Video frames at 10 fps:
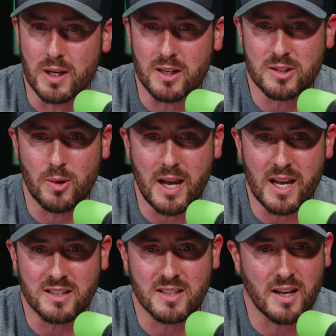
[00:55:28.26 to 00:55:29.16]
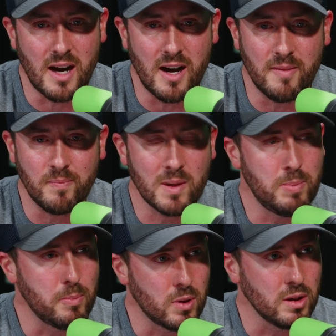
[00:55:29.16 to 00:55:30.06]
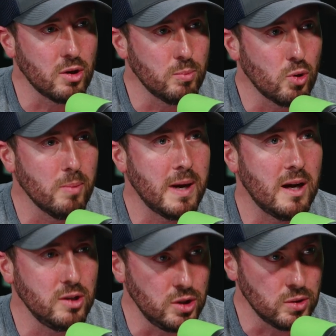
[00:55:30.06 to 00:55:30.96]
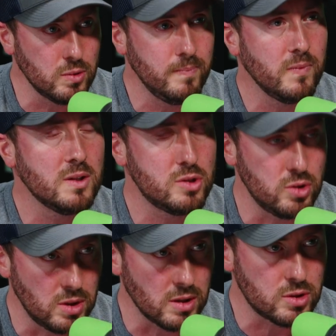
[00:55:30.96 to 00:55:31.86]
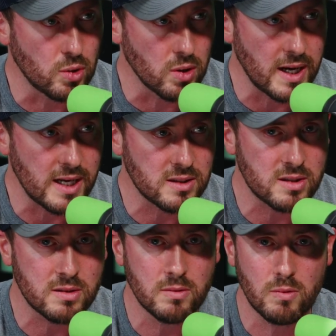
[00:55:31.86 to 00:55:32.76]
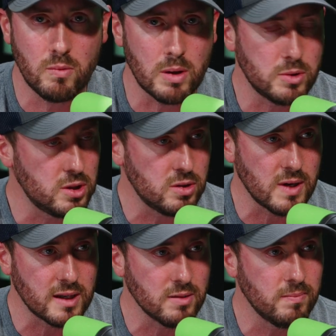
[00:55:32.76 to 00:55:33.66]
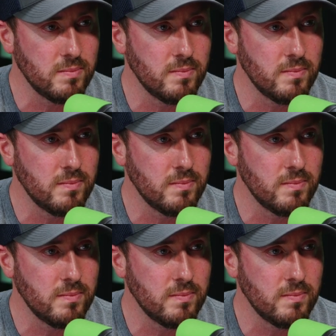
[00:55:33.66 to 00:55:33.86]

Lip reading: also ask people want to learn more about you, Studio Torres. Where would you direct them?